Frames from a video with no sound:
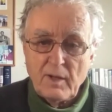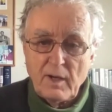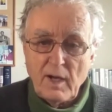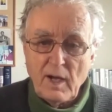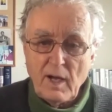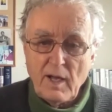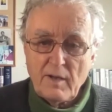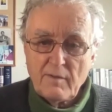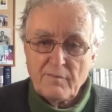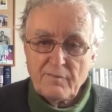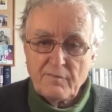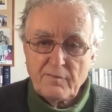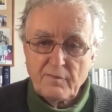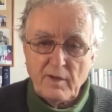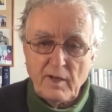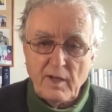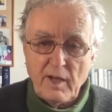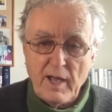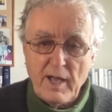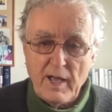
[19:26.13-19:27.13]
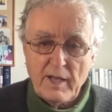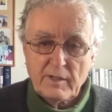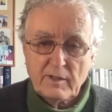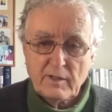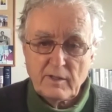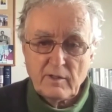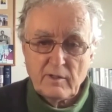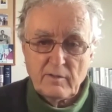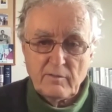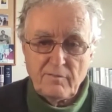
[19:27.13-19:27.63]
I've
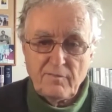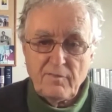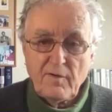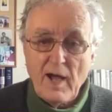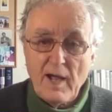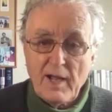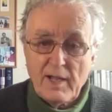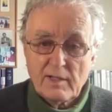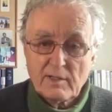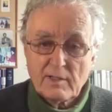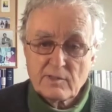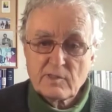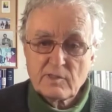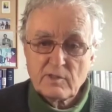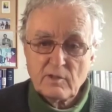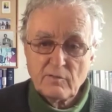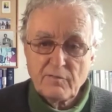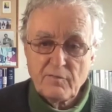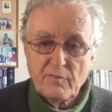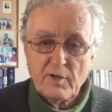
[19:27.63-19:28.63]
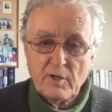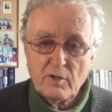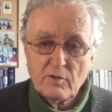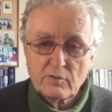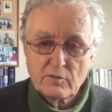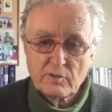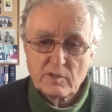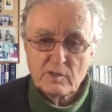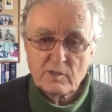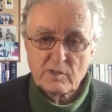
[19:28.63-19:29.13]
had files of
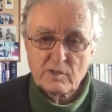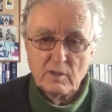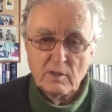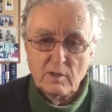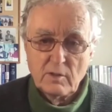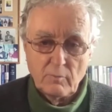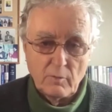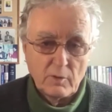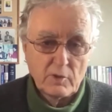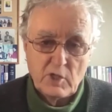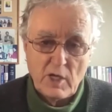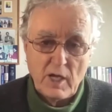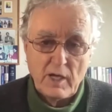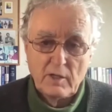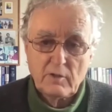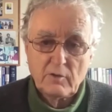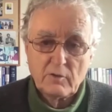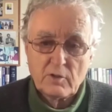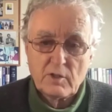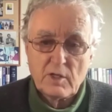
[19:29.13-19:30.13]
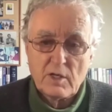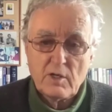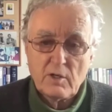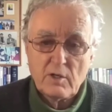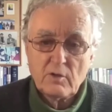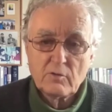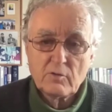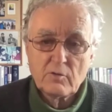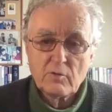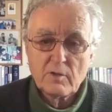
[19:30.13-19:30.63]
notes, which I
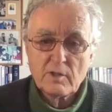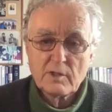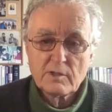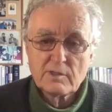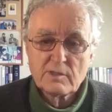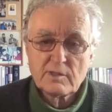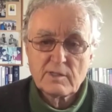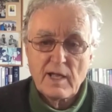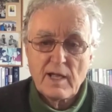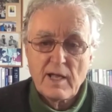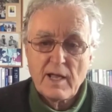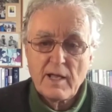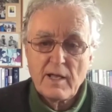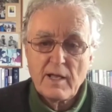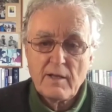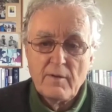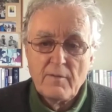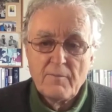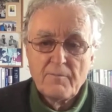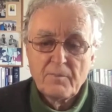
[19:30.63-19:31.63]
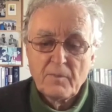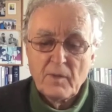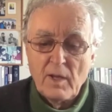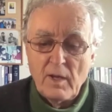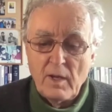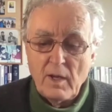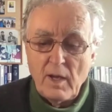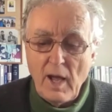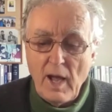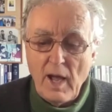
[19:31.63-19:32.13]
continue to this day.
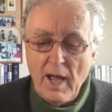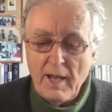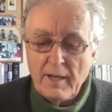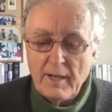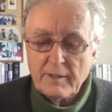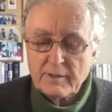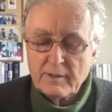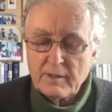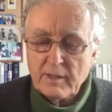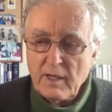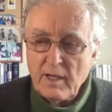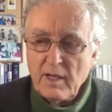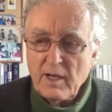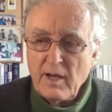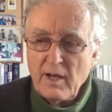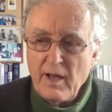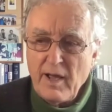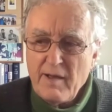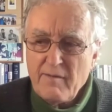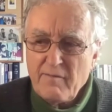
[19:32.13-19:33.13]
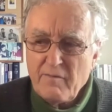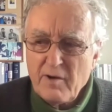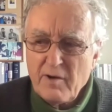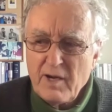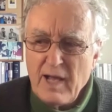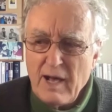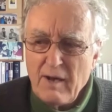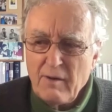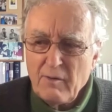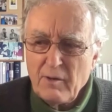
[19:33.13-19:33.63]
And every
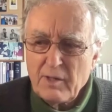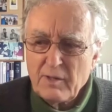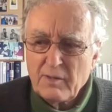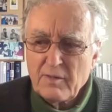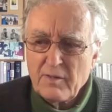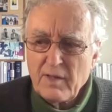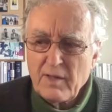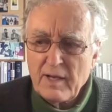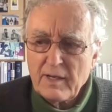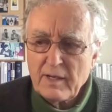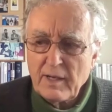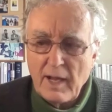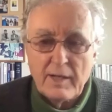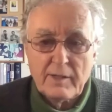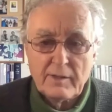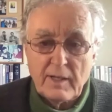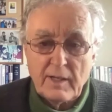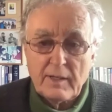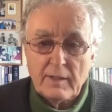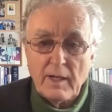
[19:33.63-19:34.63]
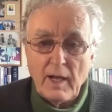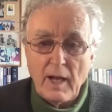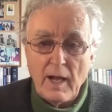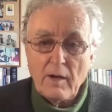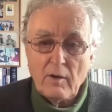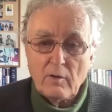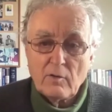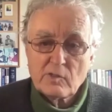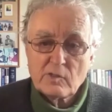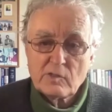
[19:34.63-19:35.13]
now and then I
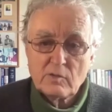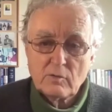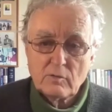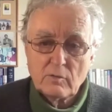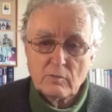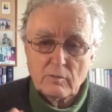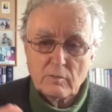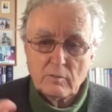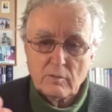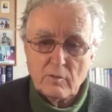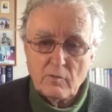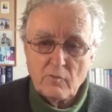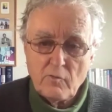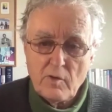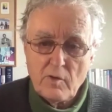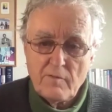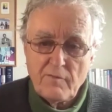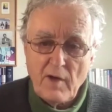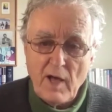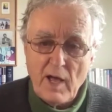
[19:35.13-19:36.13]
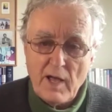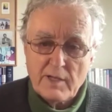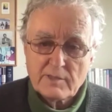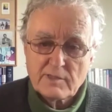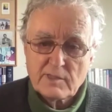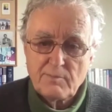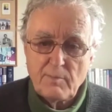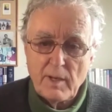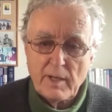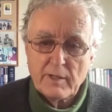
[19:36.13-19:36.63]
also
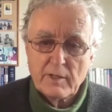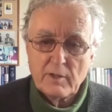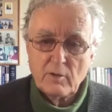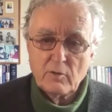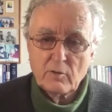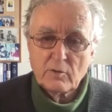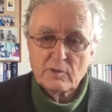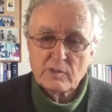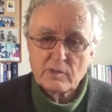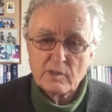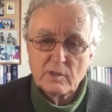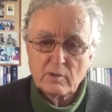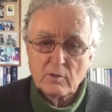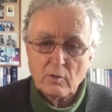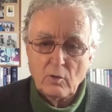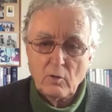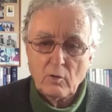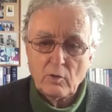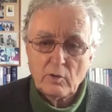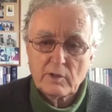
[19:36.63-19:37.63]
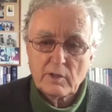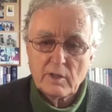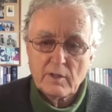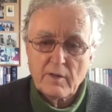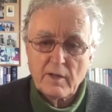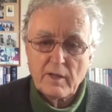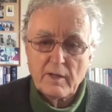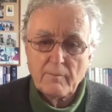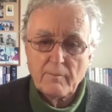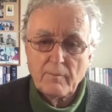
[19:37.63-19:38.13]
revise my notes and order
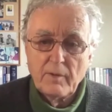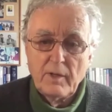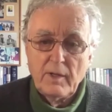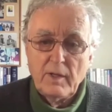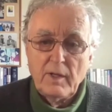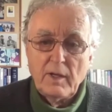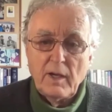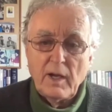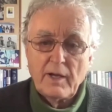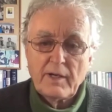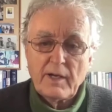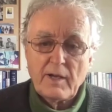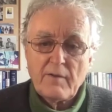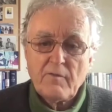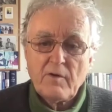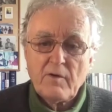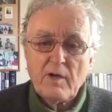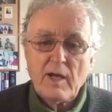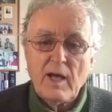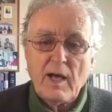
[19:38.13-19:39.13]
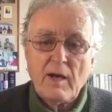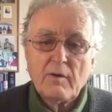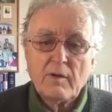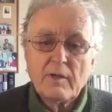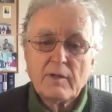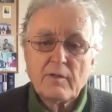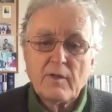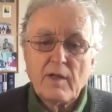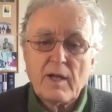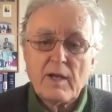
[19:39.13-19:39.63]
them. And every now
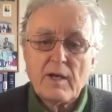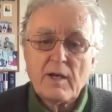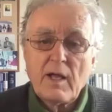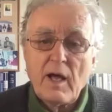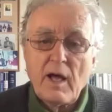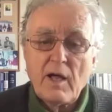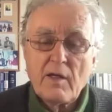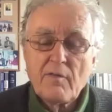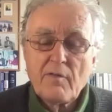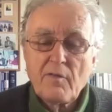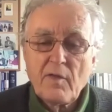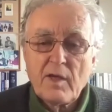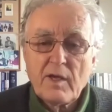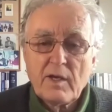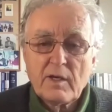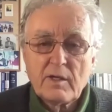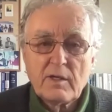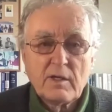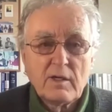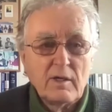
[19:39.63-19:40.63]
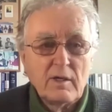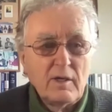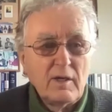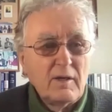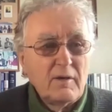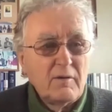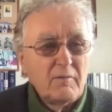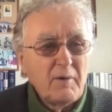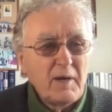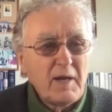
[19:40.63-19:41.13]
and then I think,
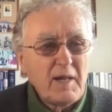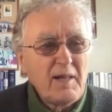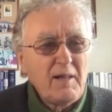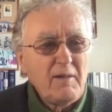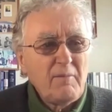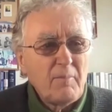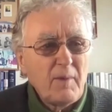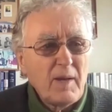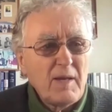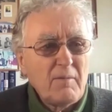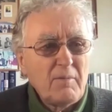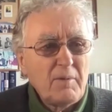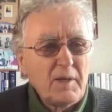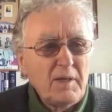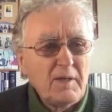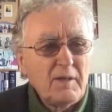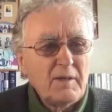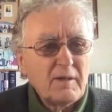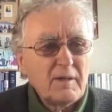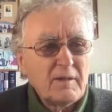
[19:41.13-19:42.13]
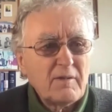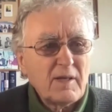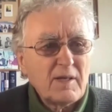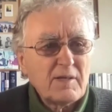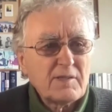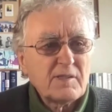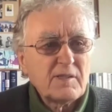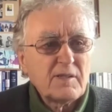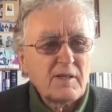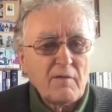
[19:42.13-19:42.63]
well, maybe
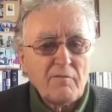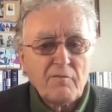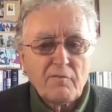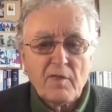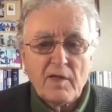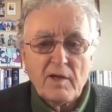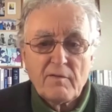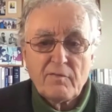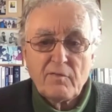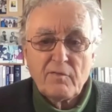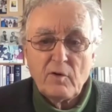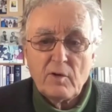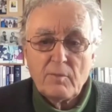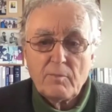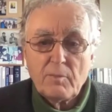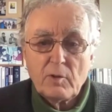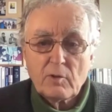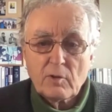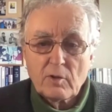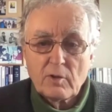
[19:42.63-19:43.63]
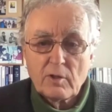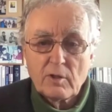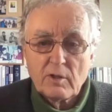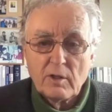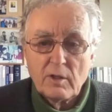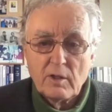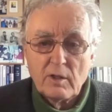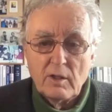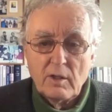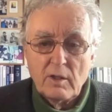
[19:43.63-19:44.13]
there's enough there for a book.
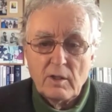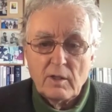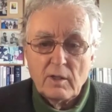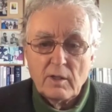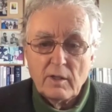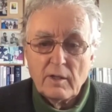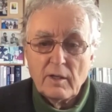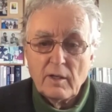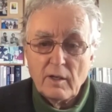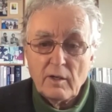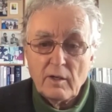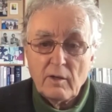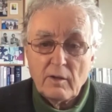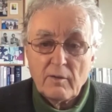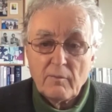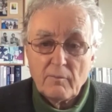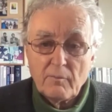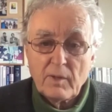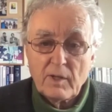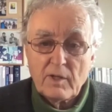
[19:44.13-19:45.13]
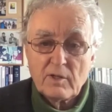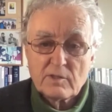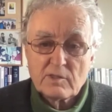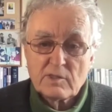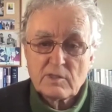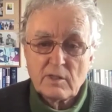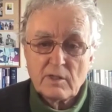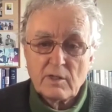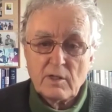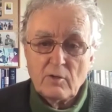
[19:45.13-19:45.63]

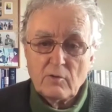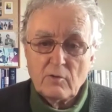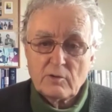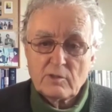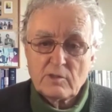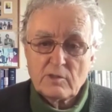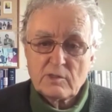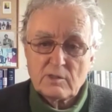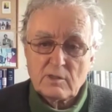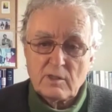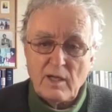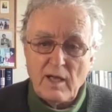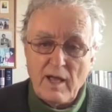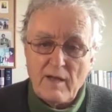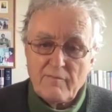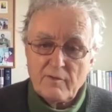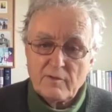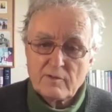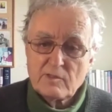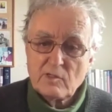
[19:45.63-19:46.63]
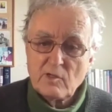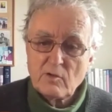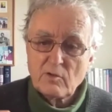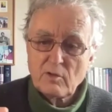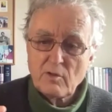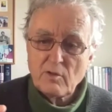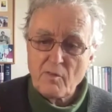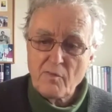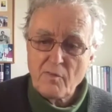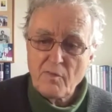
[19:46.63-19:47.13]
because the notes have a
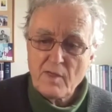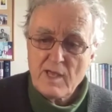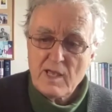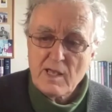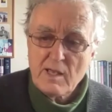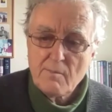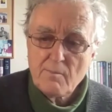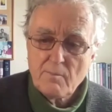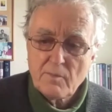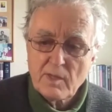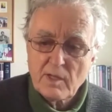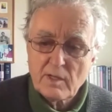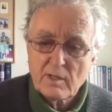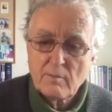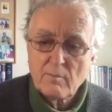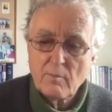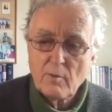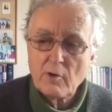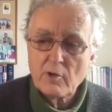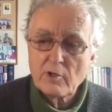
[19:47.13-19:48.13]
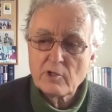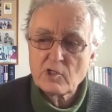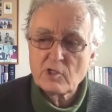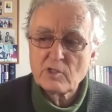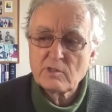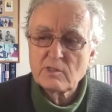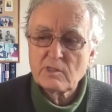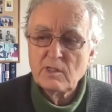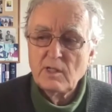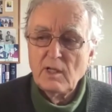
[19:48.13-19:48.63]
certain theme that
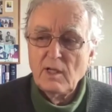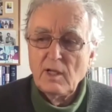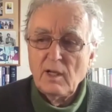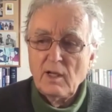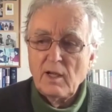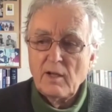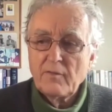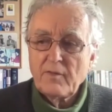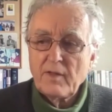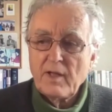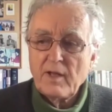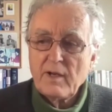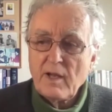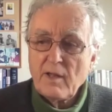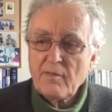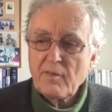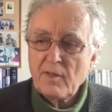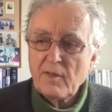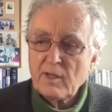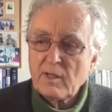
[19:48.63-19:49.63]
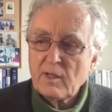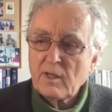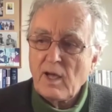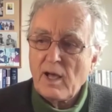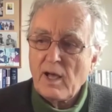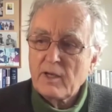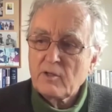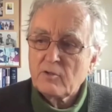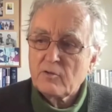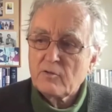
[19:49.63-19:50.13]
emerges. And then I think
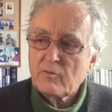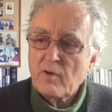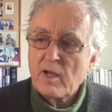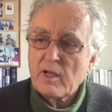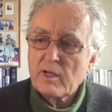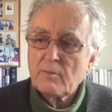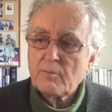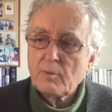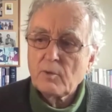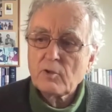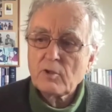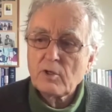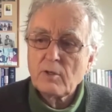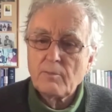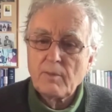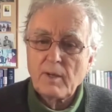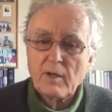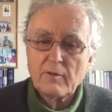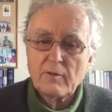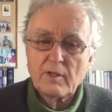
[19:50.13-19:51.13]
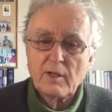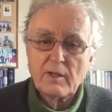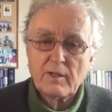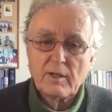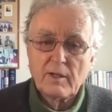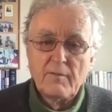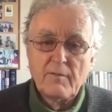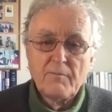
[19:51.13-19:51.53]
I could write a book about that.